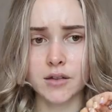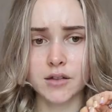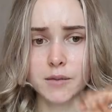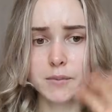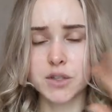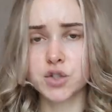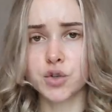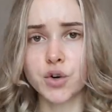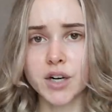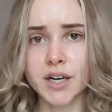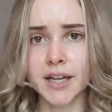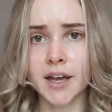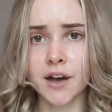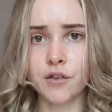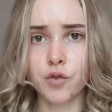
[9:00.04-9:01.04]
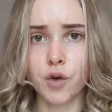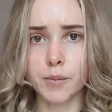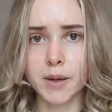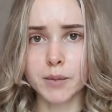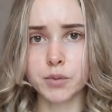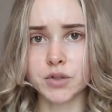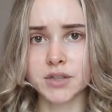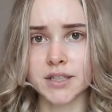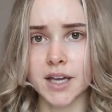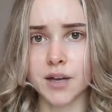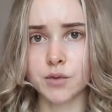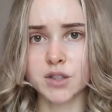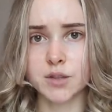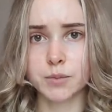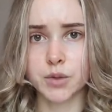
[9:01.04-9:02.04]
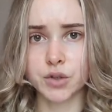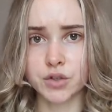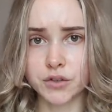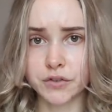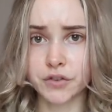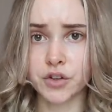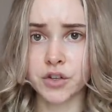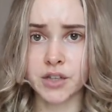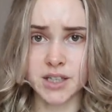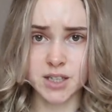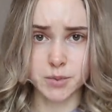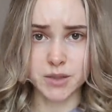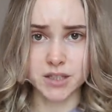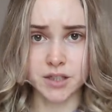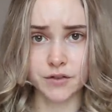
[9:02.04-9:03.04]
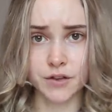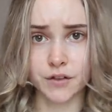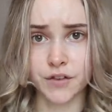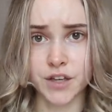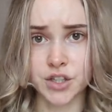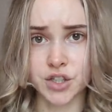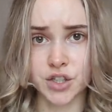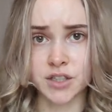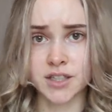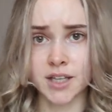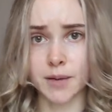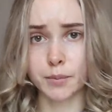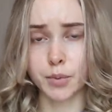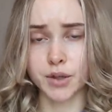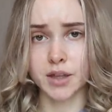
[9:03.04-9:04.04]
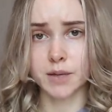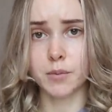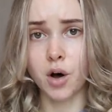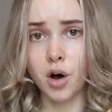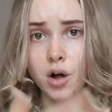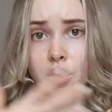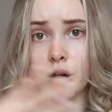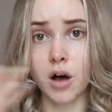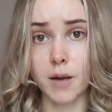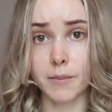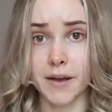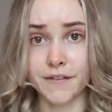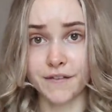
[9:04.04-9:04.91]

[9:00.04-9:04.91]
the majority of what people said was beautiful in specific features and put them all on my